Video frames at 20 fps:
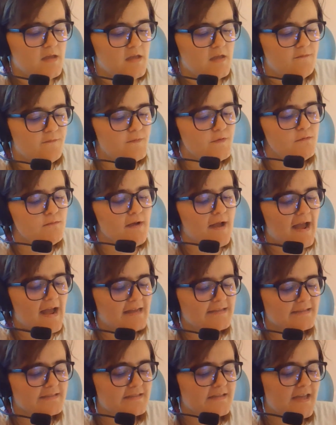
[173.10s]
If you
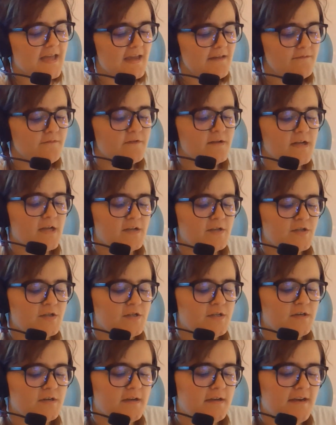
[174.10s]
asked every
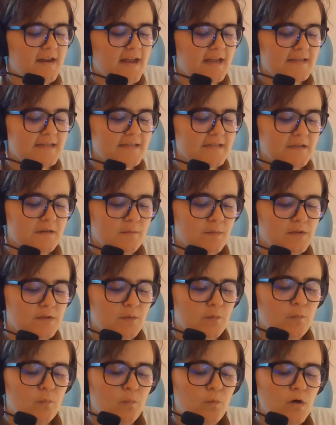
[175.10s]
engineer at NASA what the
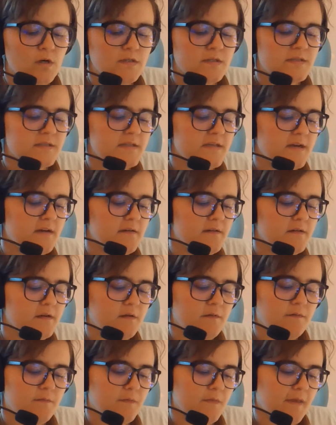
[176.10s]
worst scenario
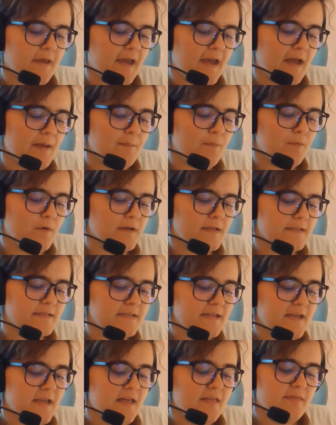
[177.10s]
for the HAB was,
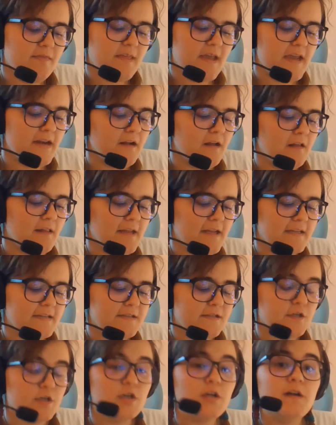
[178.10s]
they'd all
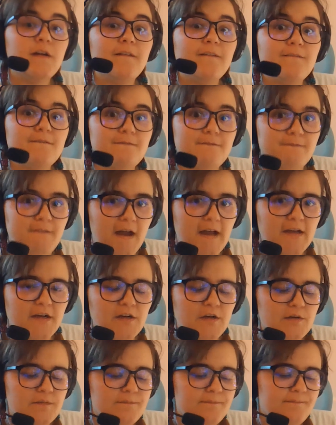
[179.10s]
answer
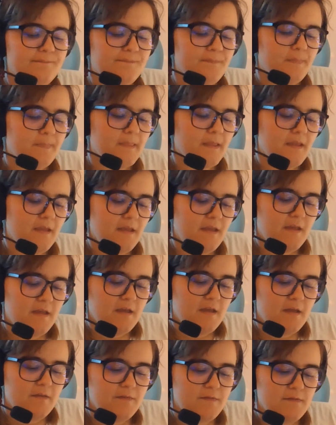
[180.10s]
fire.
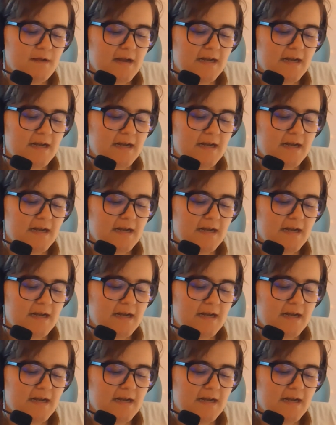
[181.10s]
If you